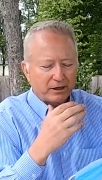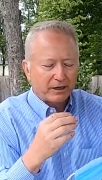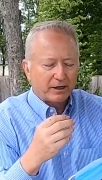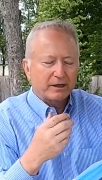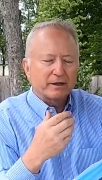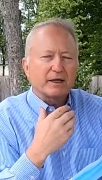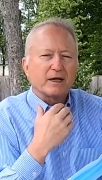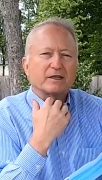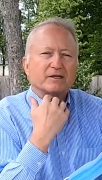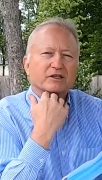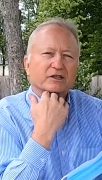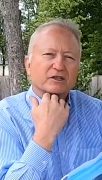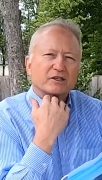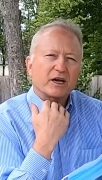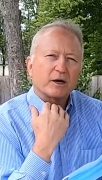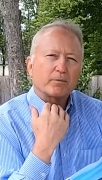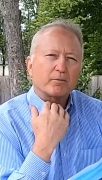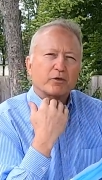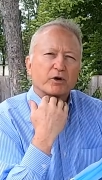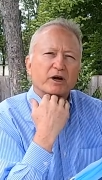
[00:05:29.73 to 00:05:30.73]
that
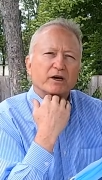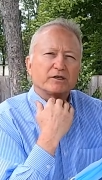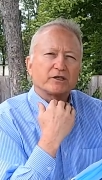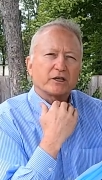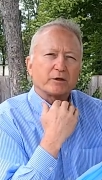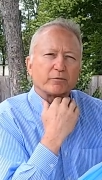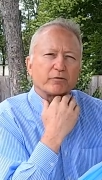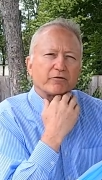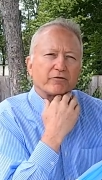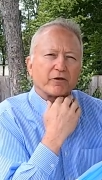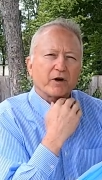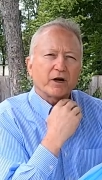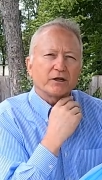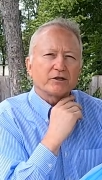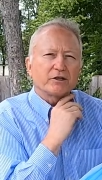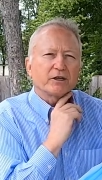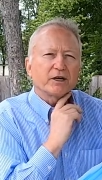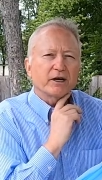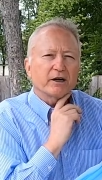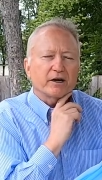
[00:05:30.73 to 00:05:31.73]
separates it, provides
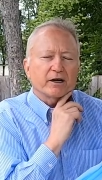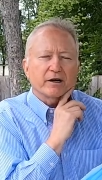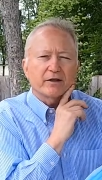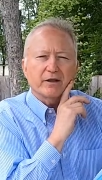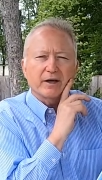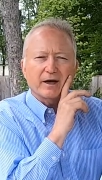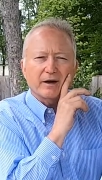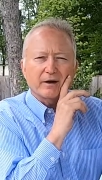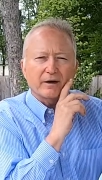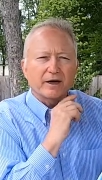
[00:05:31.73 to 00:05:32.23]
an area that